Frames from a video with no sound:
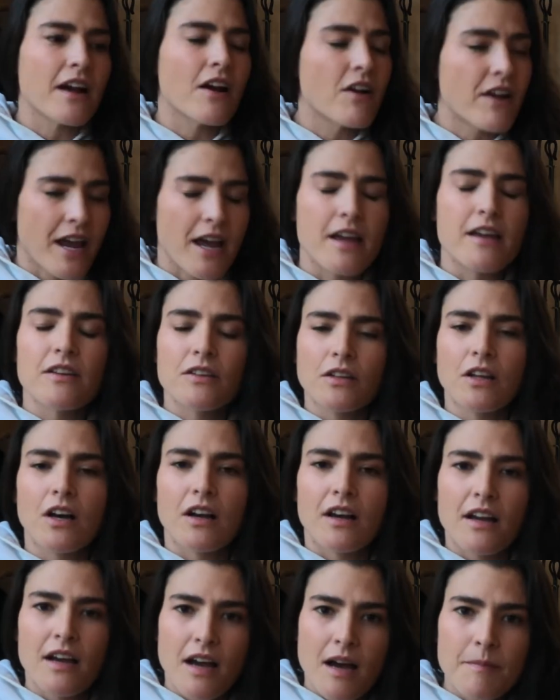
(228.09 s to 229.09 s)
Okay,
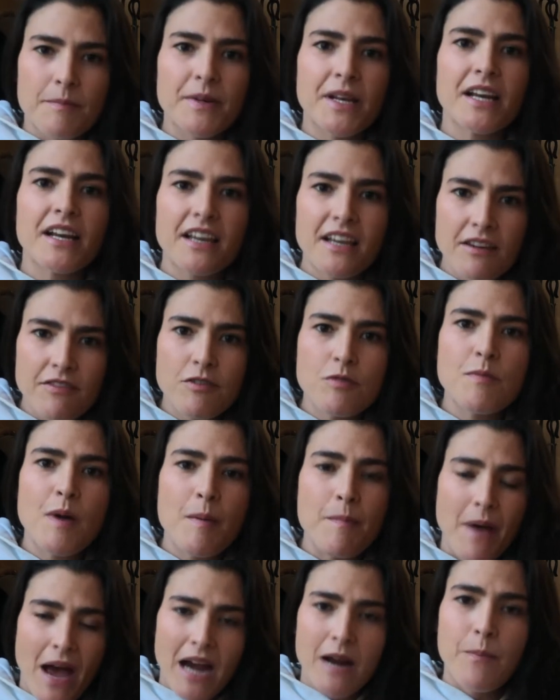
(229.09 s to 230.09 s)
look, I'm going to give you my
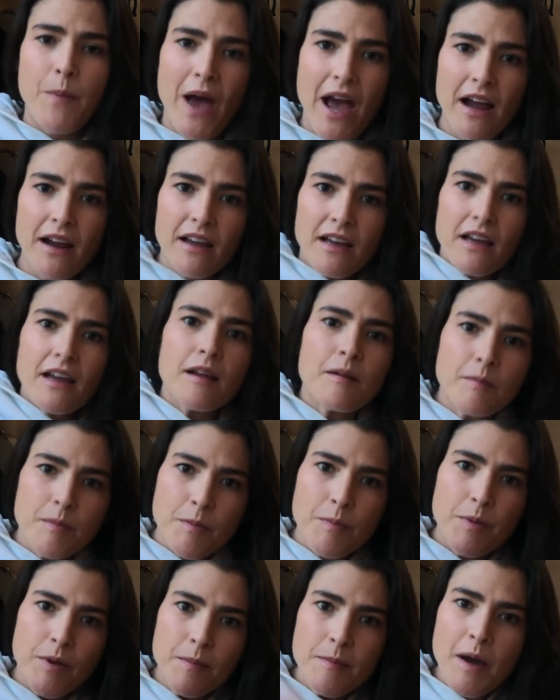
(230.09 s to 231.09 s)
backpack and I'm going
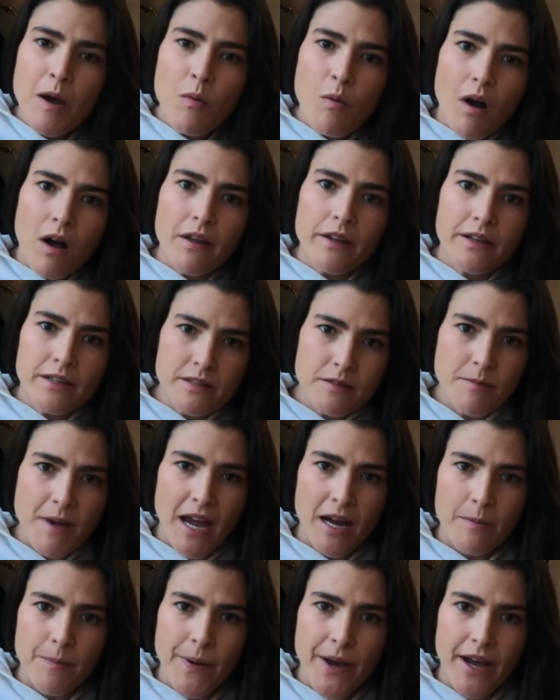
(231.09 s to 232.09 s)
to put my wallet in the
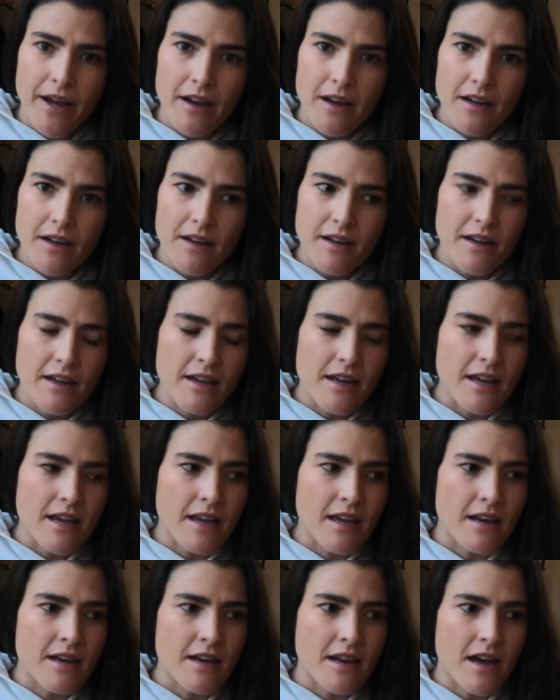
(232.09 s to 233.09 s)
backpack
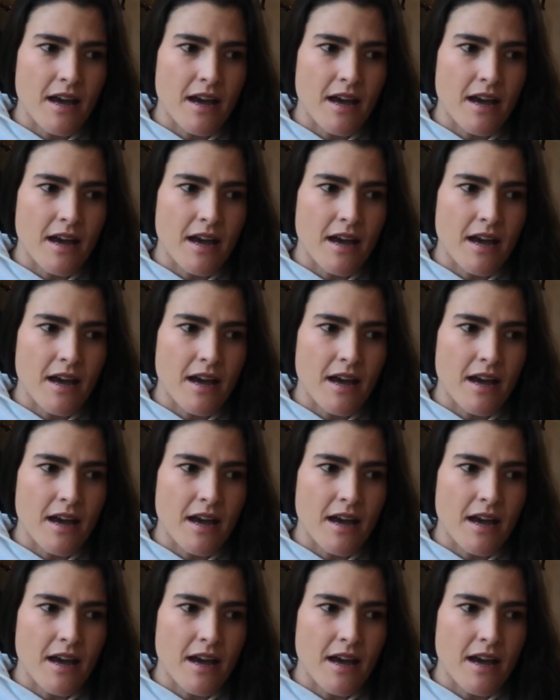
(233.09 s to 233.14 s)
and